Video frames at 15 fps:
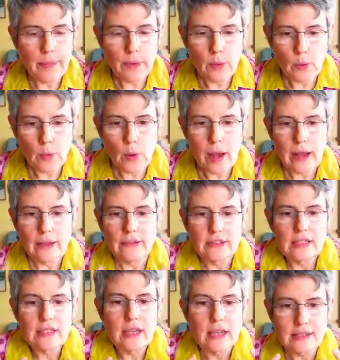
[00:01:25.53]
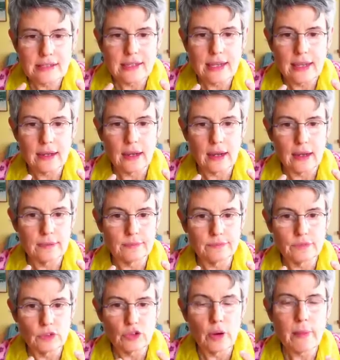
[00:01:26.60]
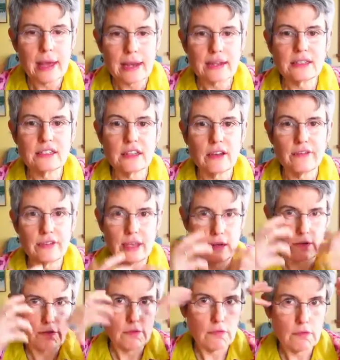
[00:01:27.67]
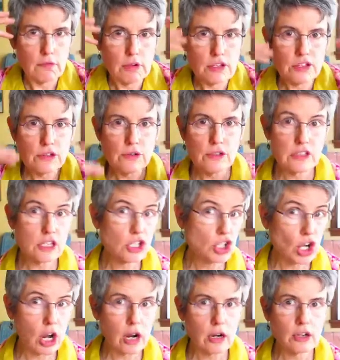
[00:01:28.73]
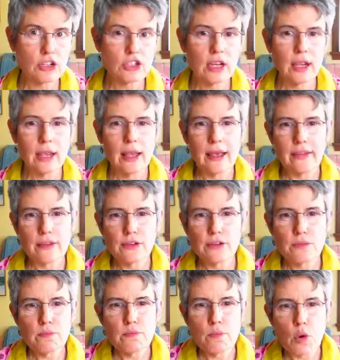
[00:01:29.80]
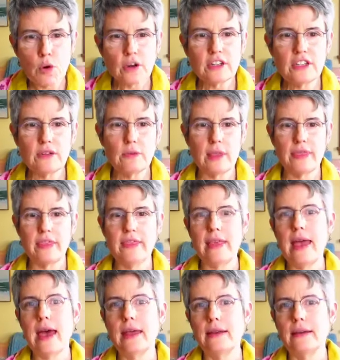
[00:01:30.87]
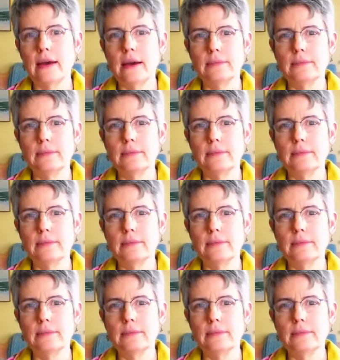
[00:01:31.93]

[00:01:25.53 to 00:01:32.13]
while discussing traumatic stuff can reduce the charge. There's more to it than that.